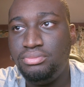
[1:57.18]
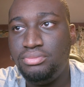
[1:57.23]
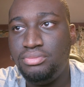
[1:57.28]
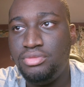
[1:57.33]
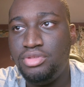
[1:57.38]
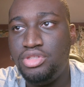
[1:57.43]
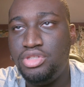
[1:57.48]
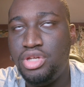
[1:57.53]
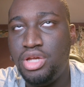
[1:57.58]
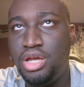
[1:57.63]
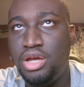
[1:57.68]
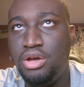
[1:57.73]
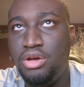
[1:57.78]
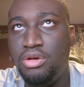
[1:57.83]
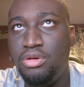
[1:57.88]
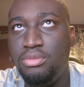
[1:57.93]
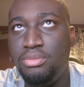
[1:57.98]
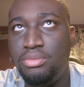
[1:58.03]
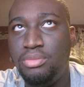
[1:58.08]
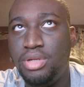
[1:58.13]

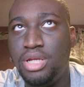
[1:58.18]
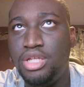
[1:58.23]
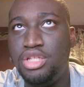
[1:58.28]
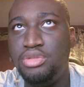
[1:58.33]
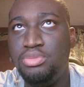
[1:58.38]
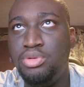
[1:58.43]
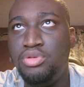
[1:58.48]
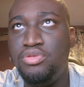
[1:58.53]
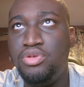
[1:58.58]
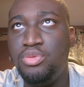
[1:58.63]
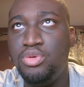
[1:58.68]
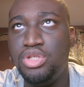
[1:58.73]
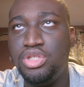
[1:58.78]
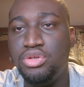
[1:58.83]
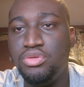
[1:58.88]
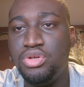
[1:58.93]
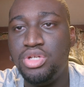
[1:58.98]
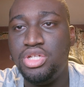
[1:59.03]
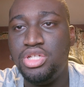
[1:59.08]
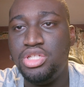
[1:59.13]
this movie was
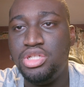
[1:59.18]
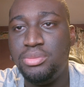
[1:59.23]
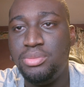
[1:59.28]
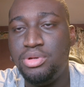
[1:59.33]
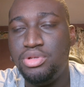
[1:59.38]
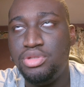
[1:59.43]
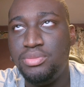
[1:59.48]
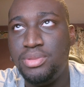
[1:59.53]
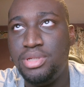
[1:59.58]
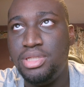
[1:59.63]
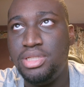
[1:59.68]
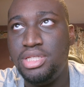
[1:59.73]
originally supposed to be a